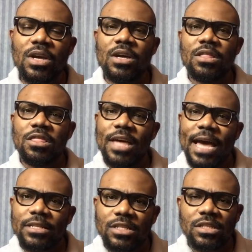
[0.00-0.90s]

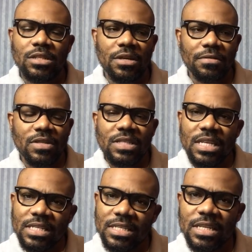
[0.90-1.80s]
that the
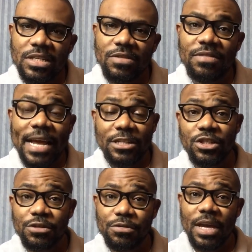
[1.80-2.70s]
citizens of
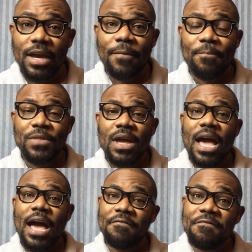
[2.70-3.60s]
Nigeria are
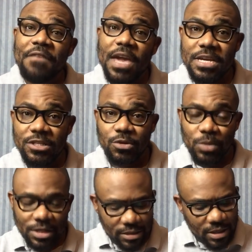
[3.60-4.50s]
faced
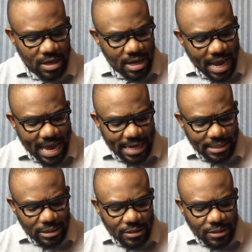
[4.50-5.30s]
with. And